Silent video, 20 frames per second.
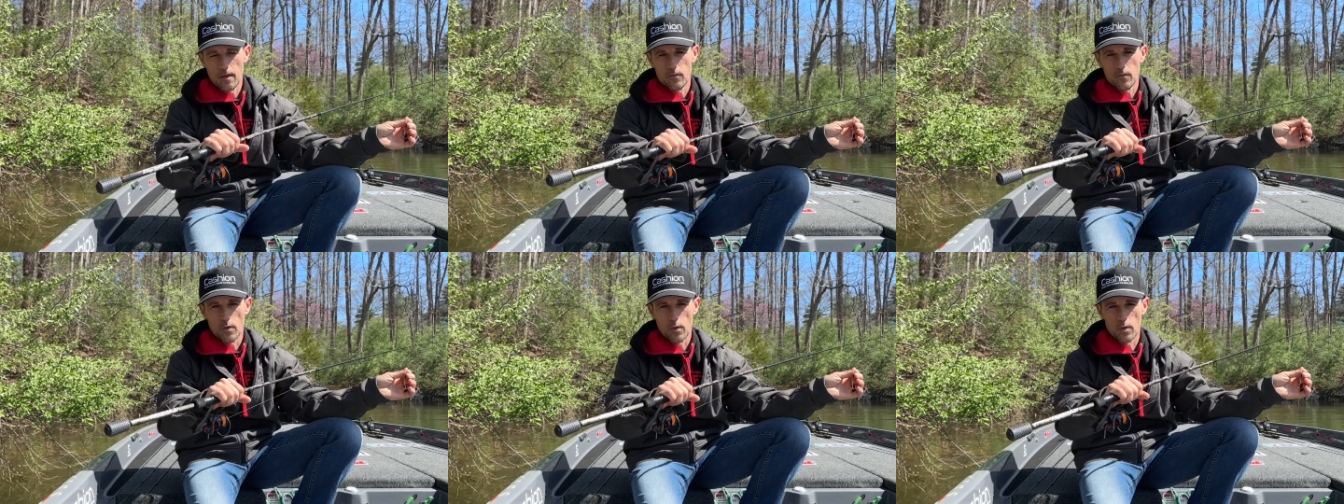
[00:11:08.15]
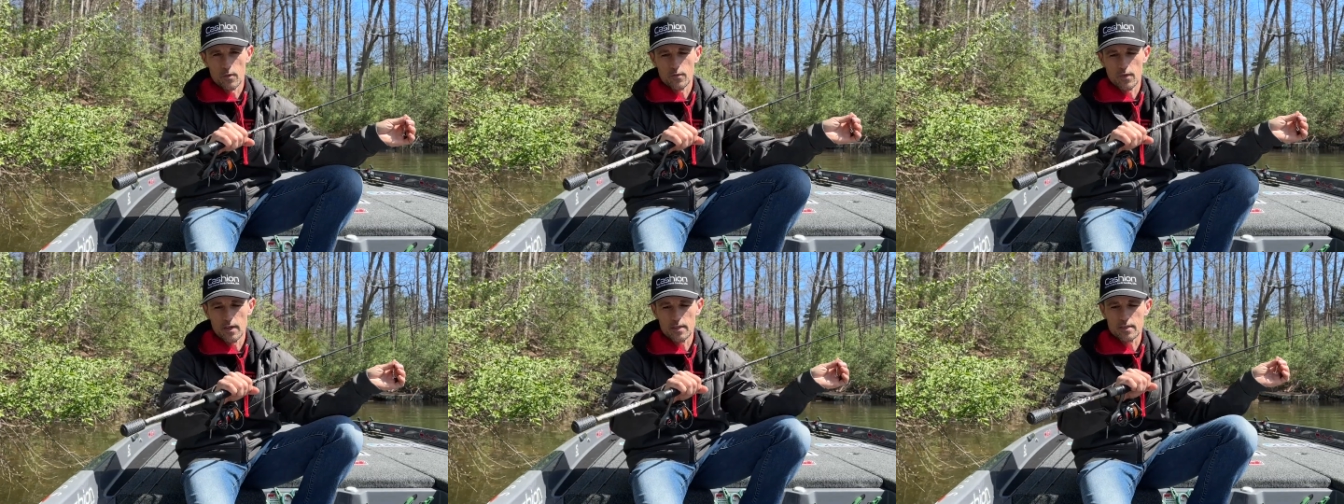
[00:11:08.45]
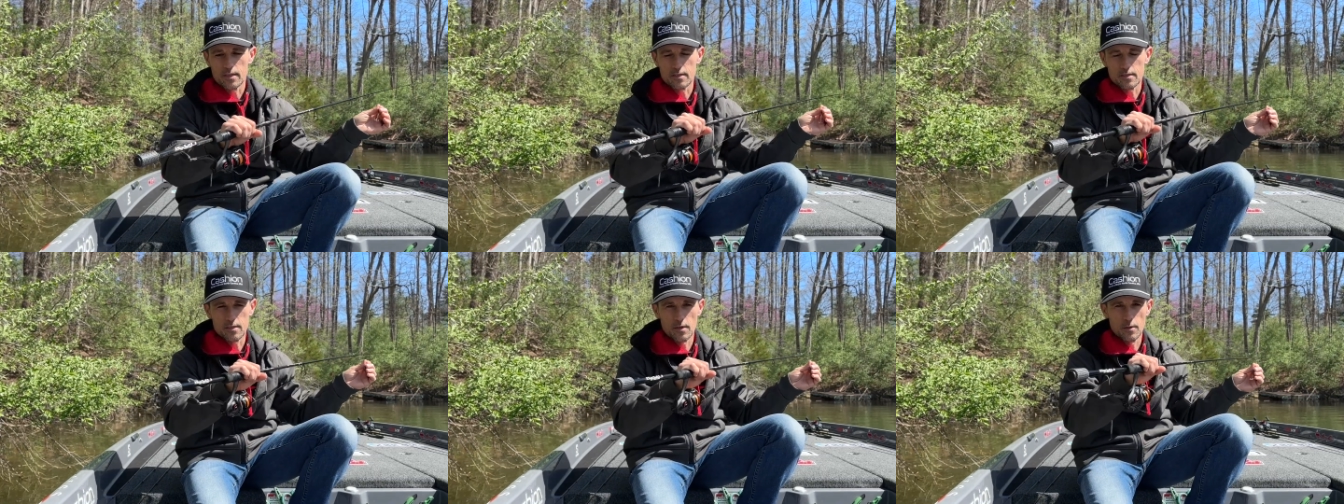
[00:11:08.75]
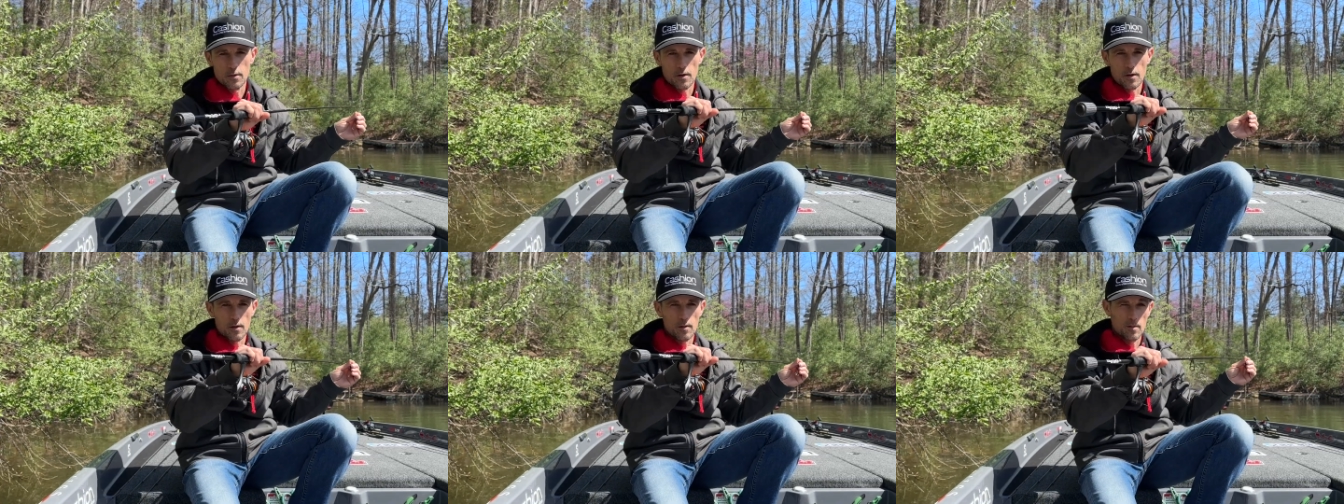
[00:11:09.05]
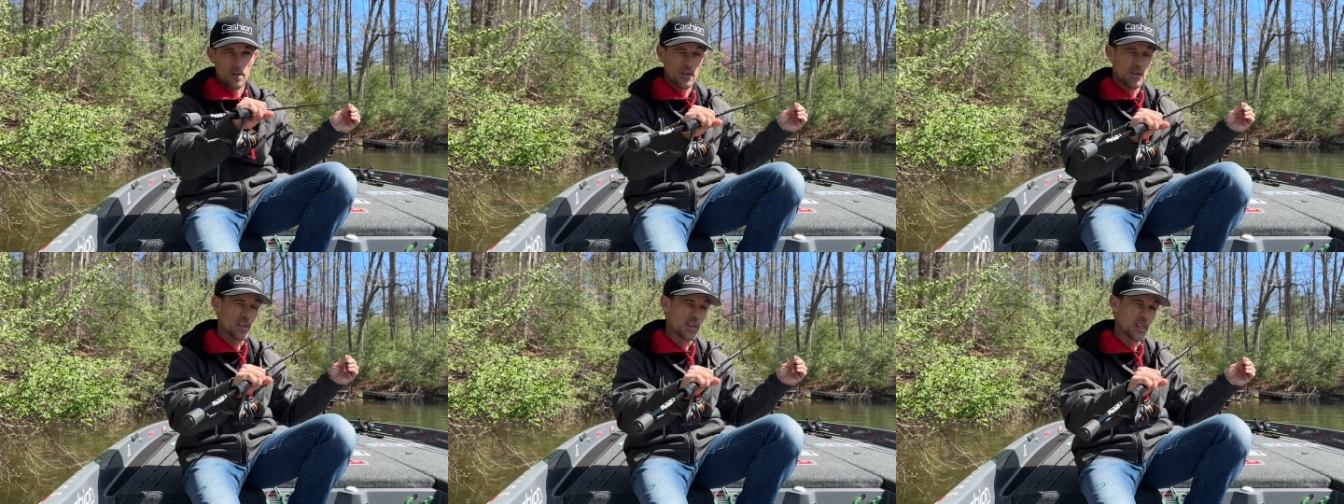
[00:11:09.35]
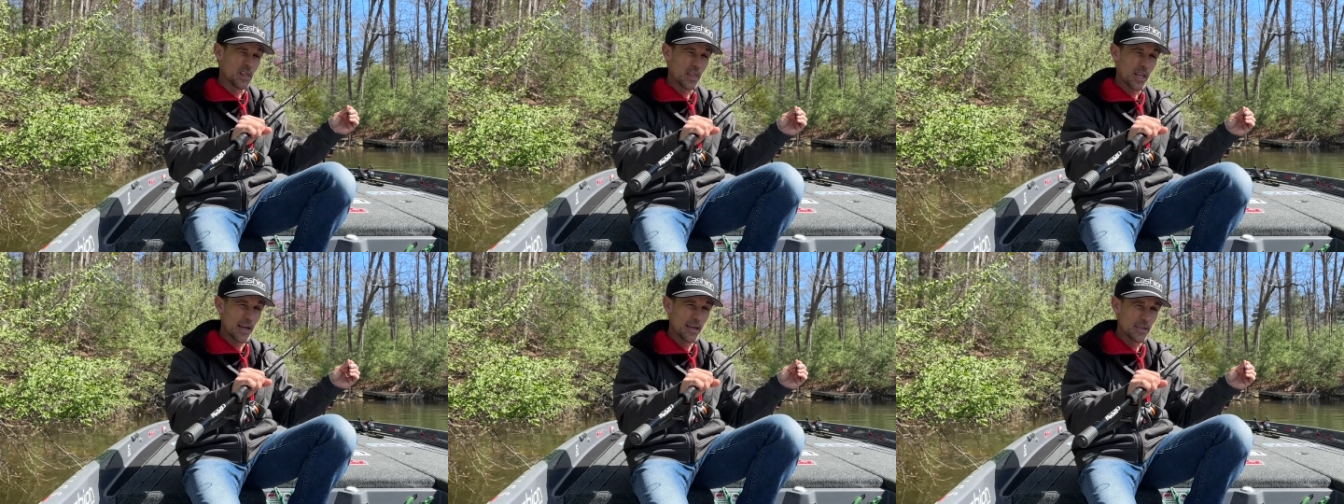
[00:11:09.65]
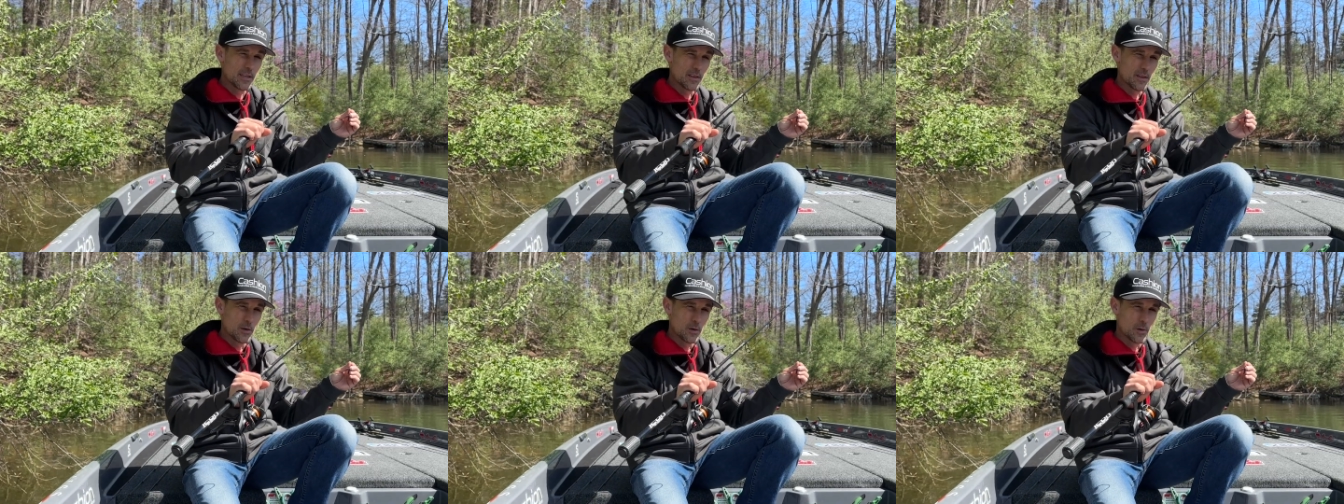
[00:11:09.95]
forward facing sonar
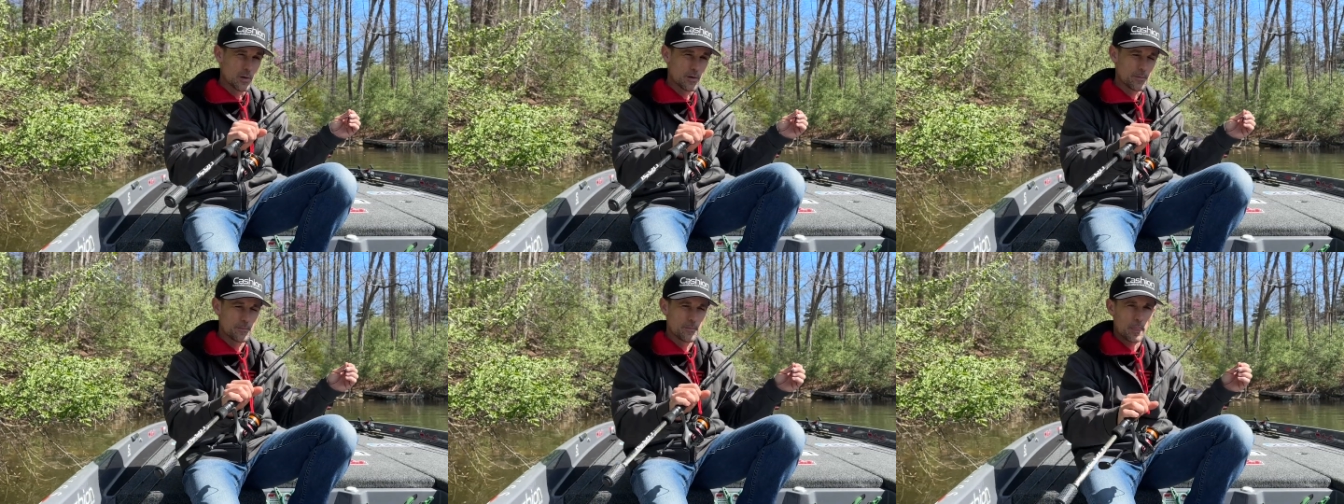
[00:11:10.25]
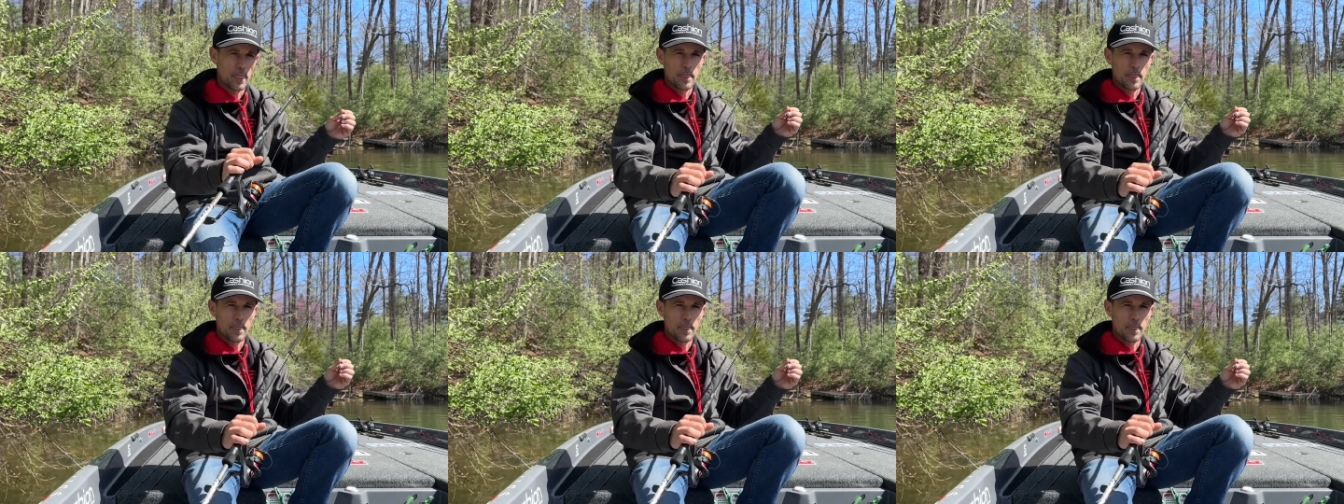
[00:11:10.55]
light lure.